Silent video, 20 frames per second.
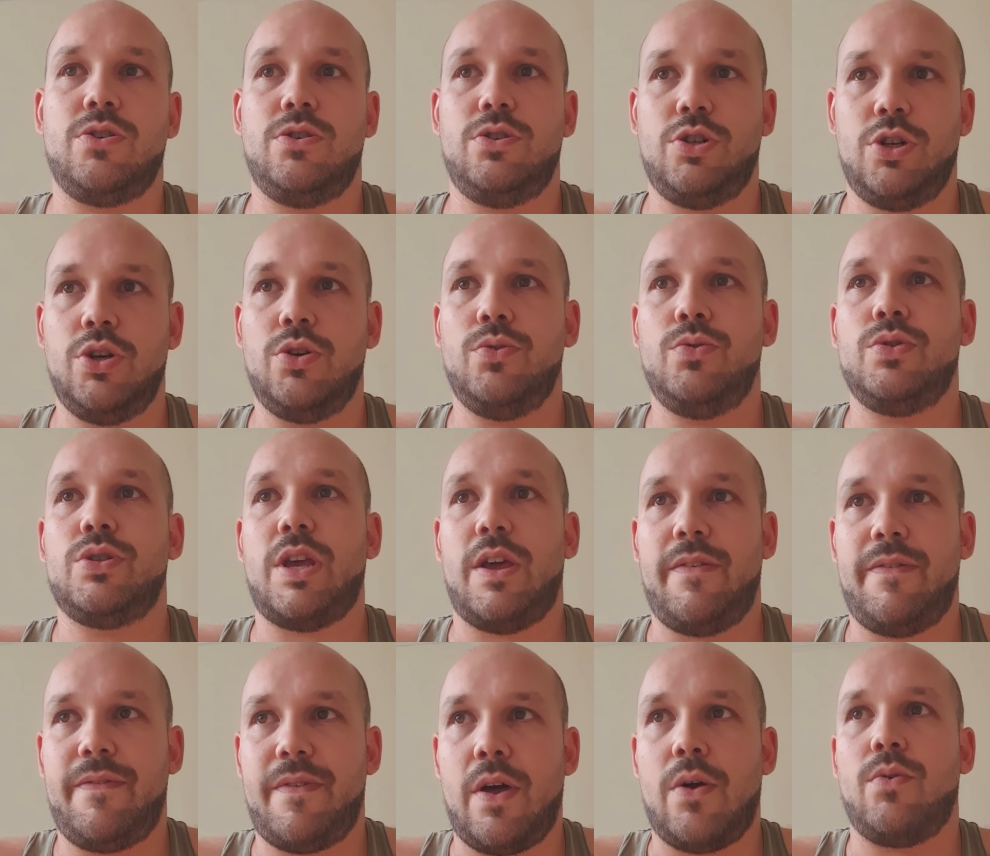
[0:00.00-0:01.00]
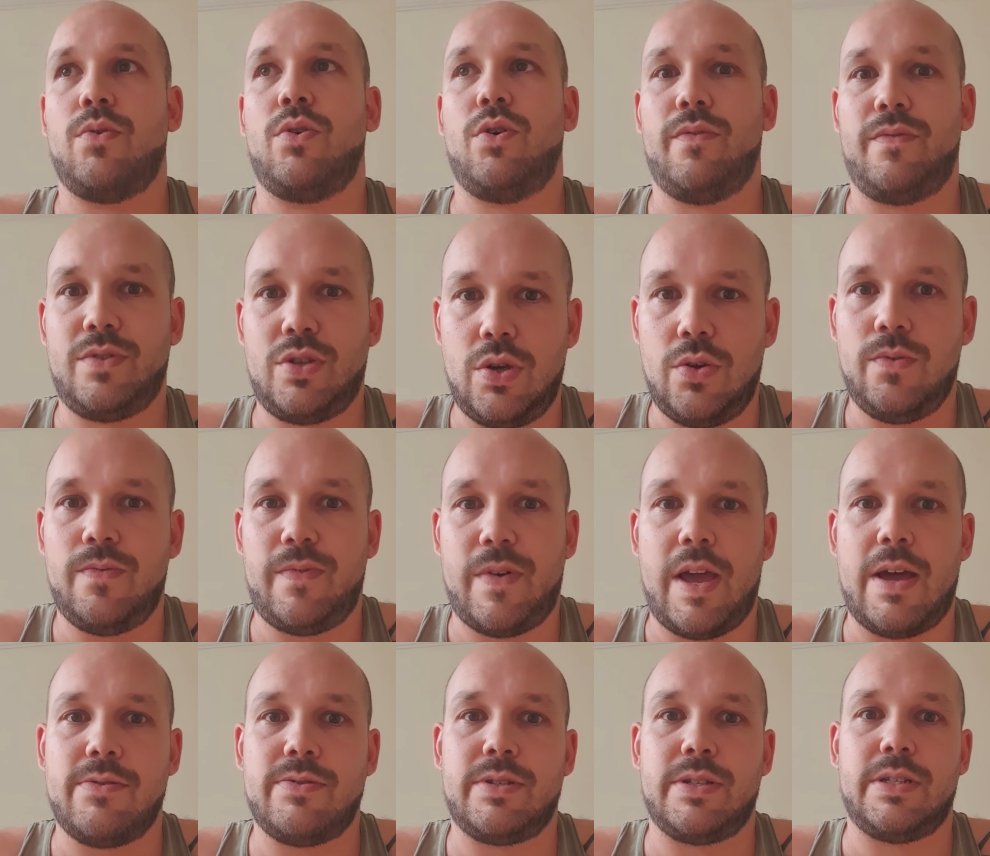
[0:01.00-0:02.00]
choose a phone of
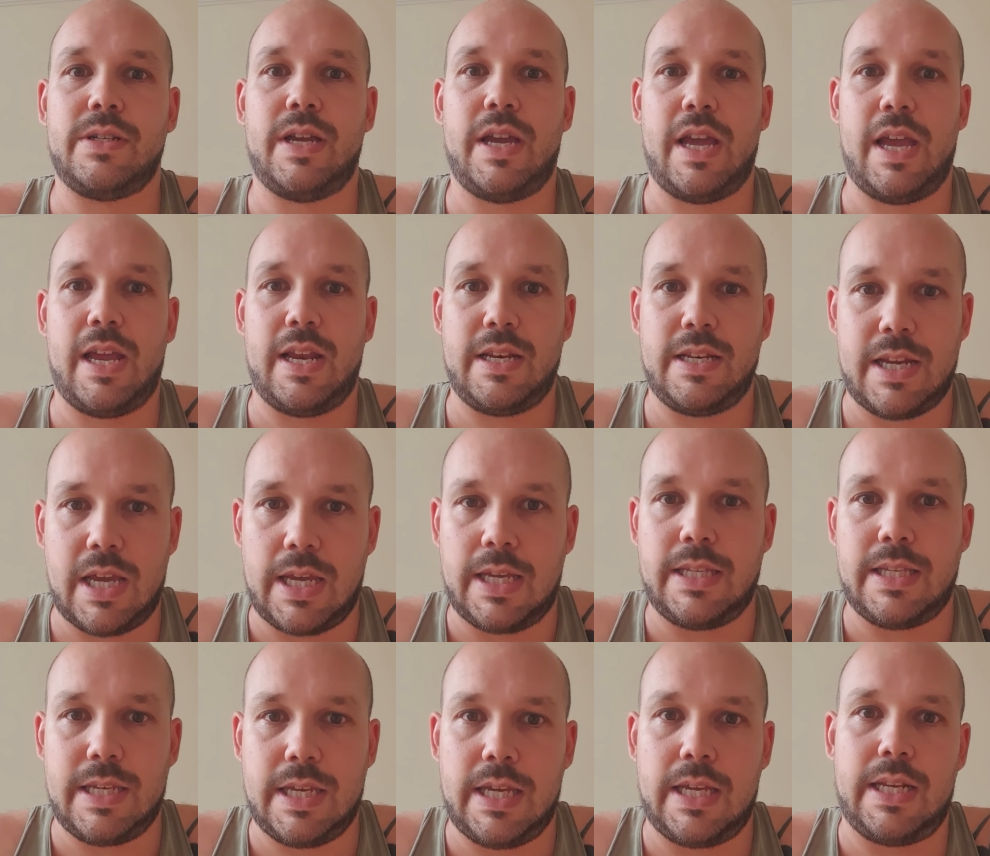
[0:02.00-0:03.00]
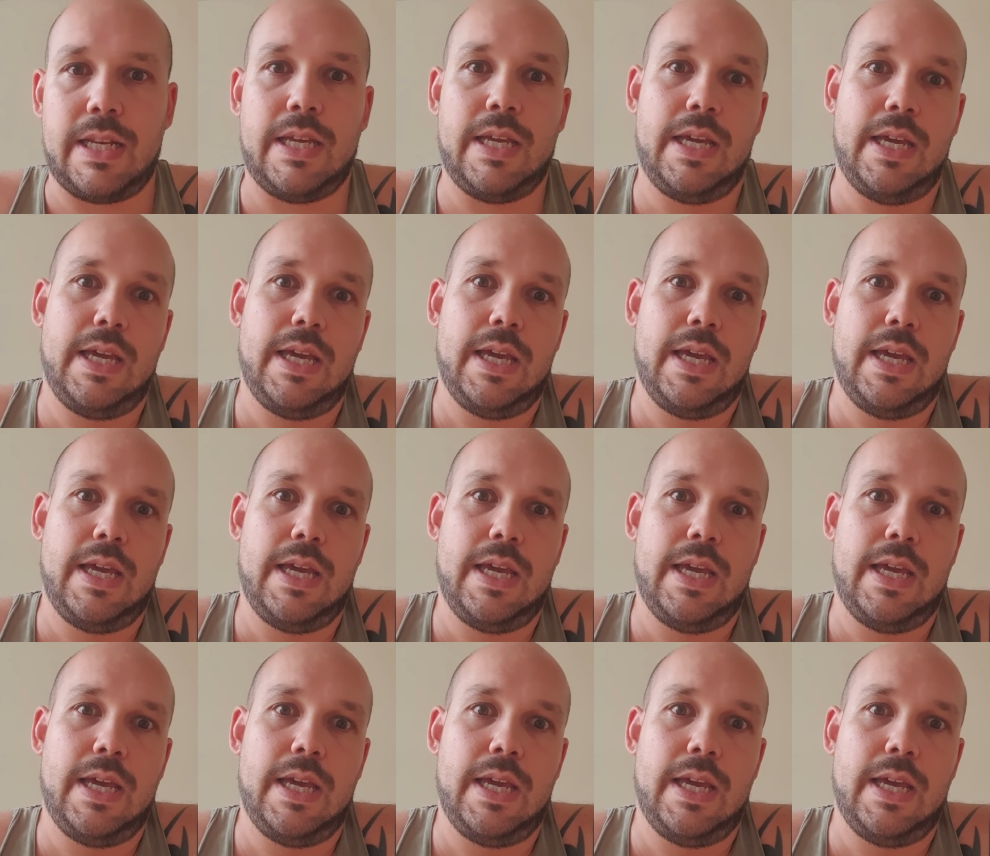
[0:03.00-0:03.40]
2019.